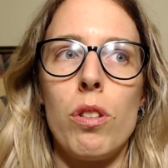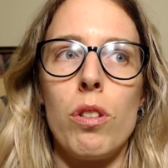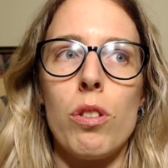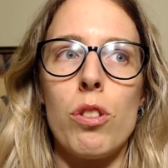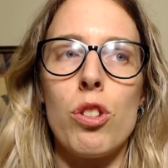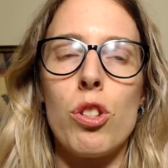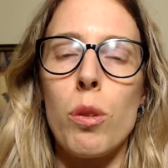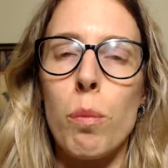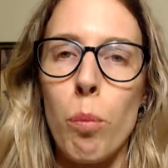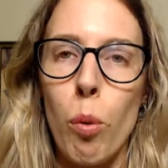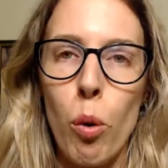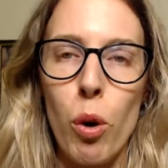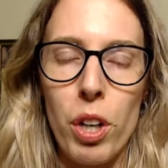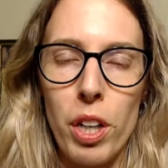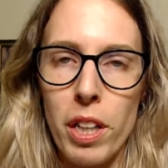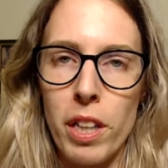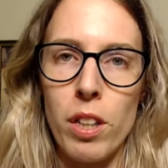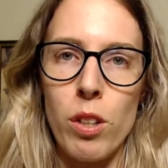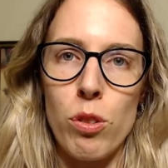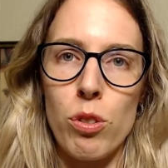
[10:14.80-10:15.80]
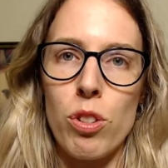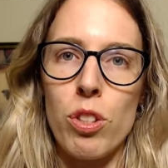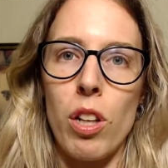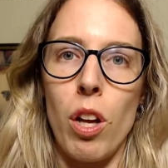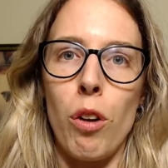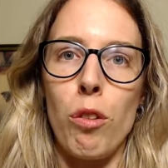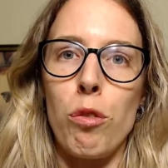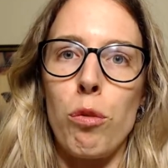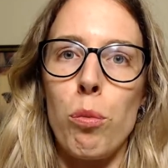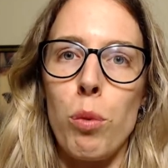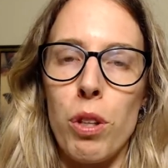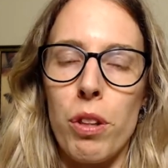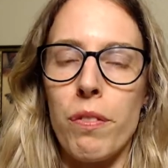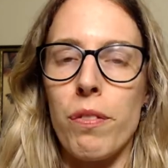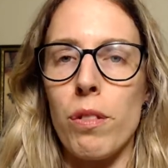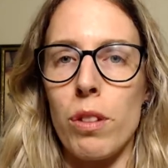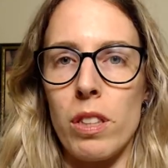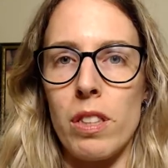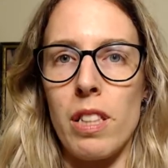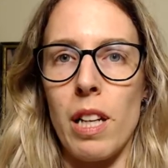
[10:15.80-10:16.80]
supporting yourself with,
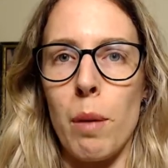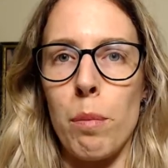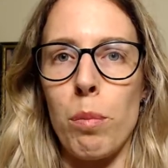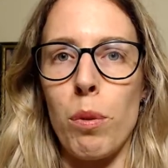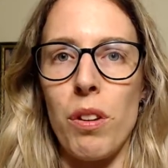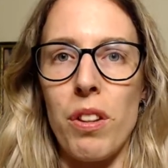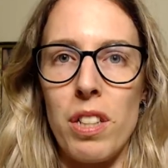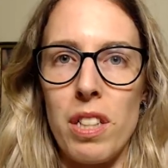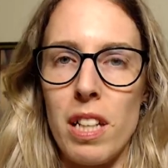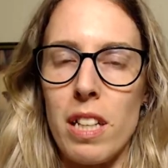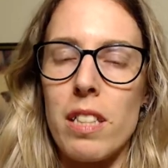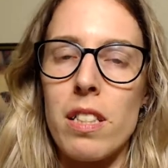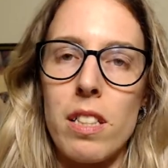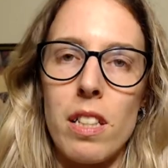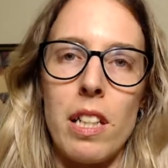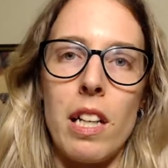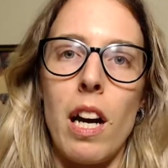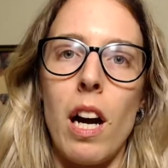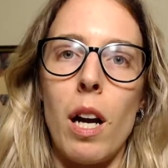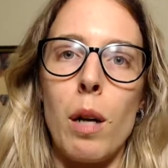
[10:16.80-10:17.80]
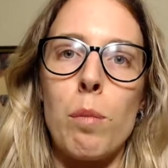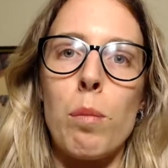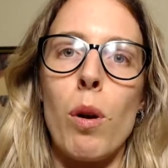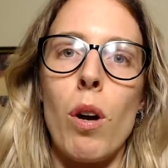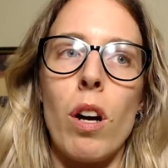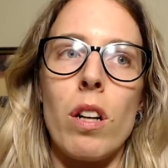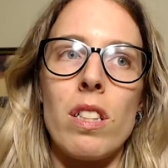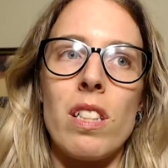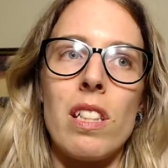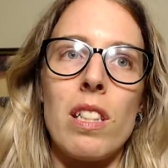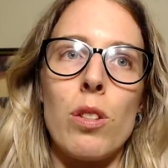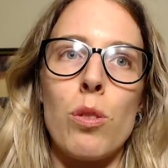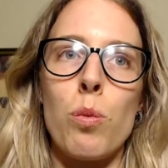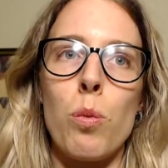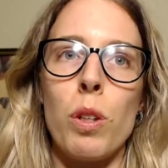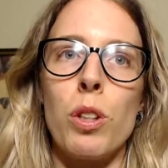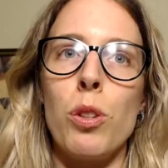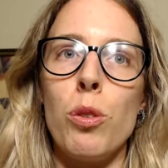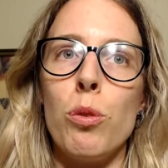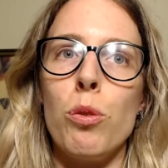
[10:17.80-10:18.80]
for example, the Destiny Eye process,
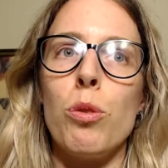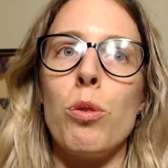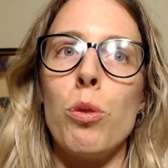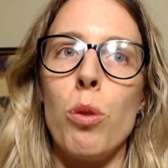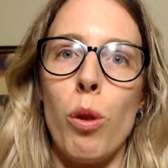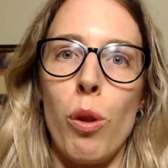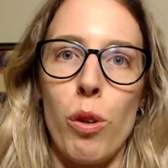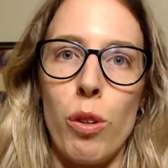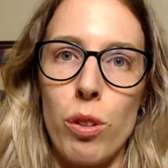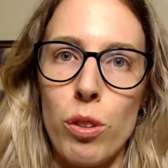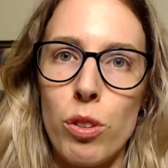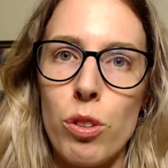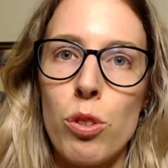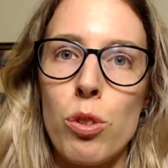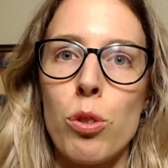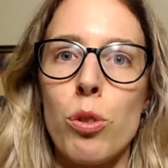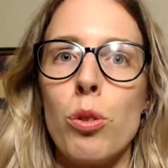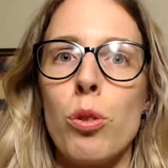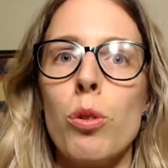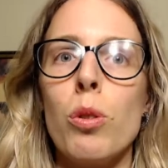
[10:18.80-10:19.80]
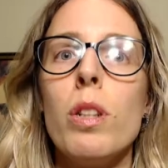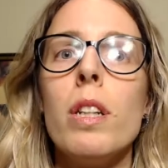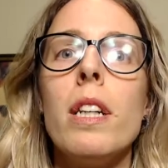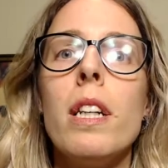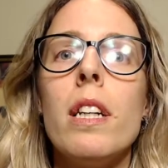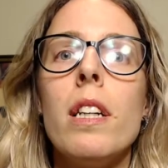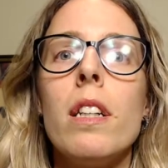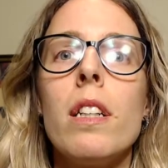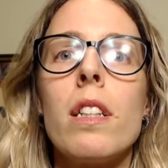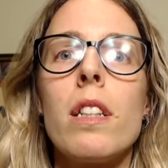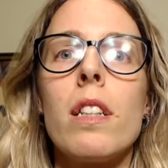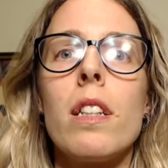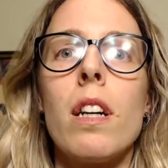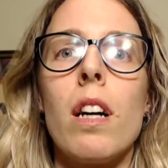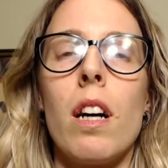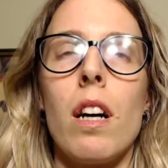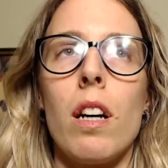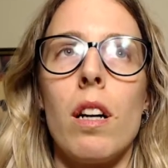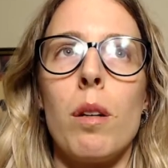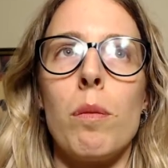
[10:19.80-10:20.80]
where you do learn to
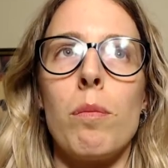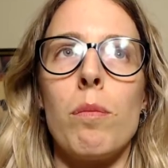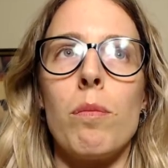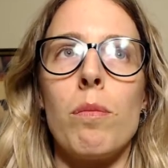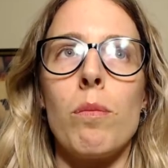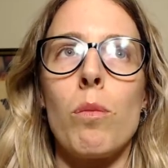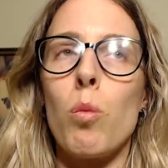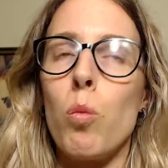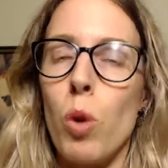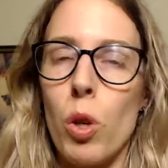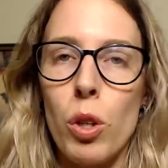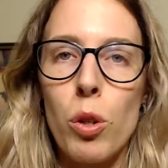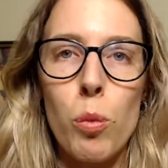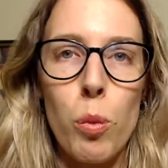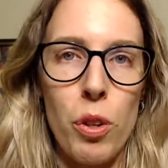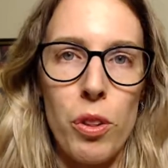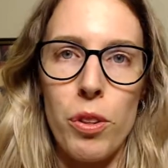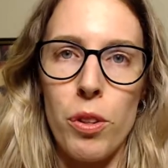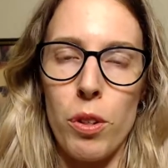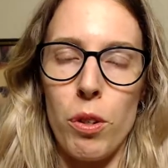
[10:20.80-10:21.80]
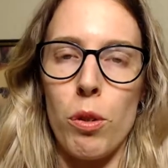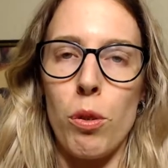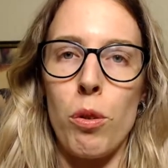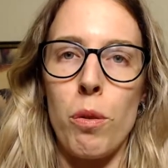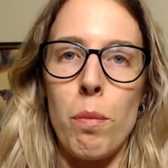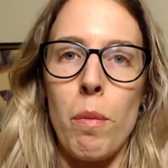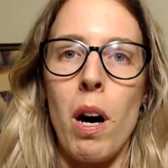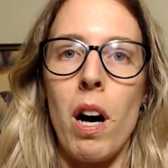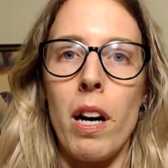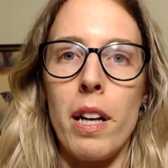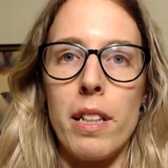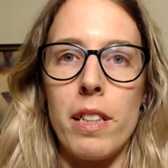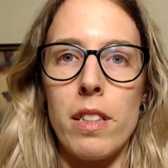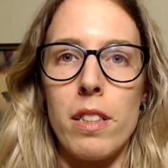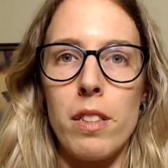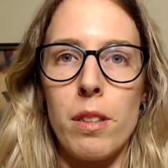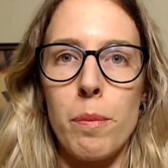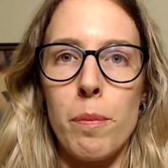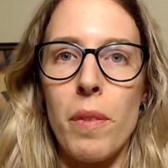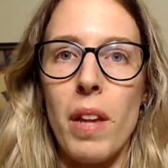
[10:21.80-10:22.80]
work with your own
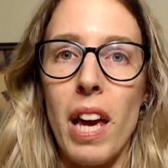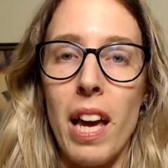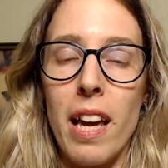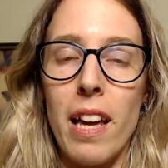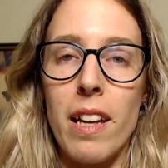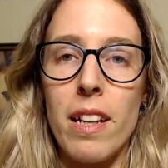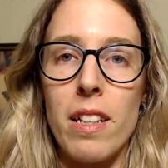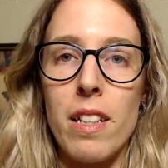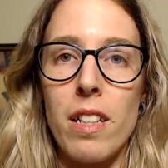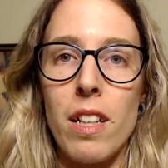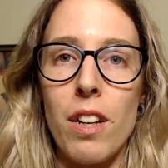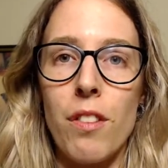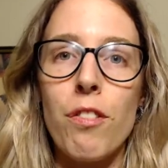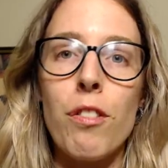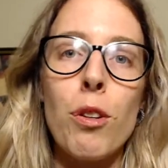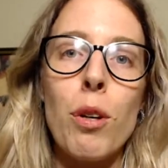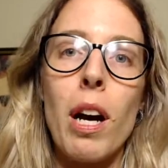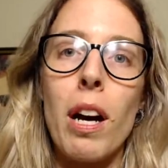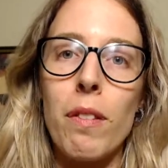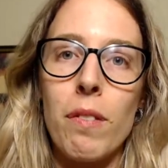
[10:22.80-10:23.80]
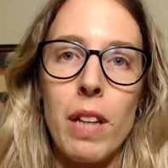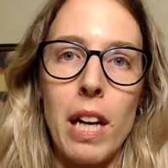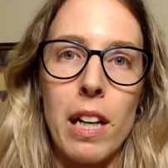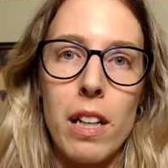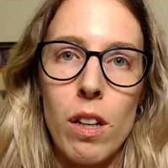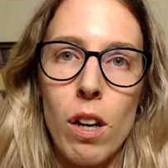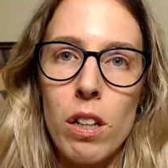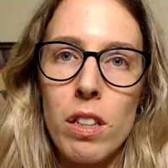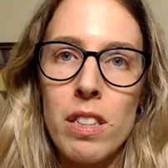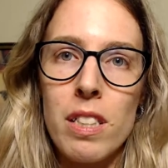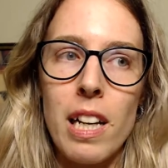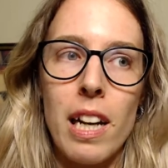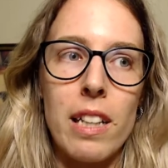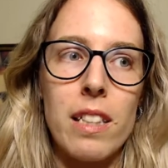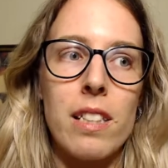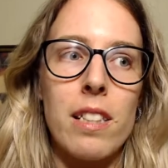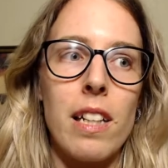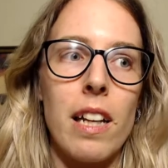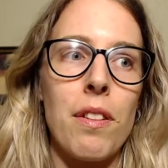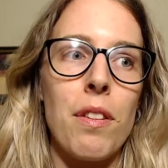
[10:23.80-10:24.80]
mind. And if you have that
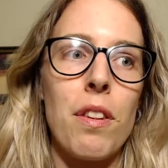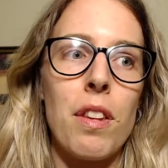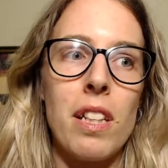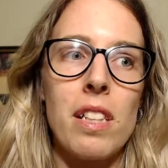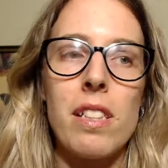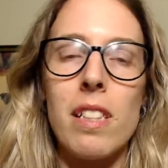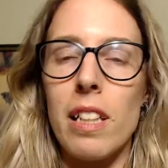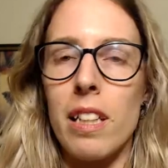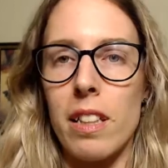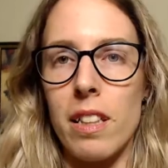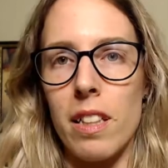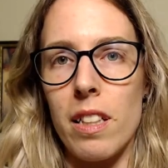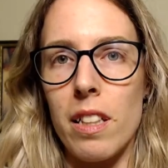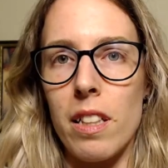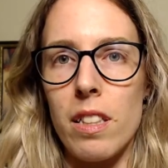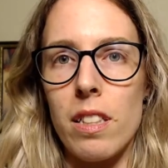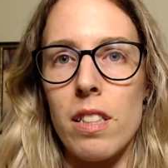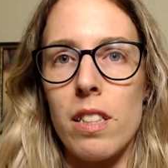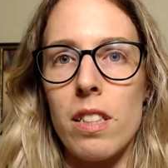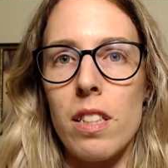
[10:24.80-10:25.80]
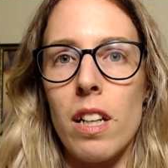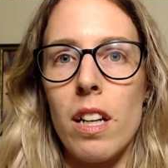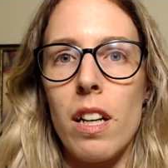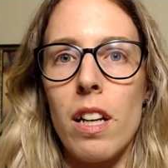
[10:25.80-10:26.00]
context, then things like this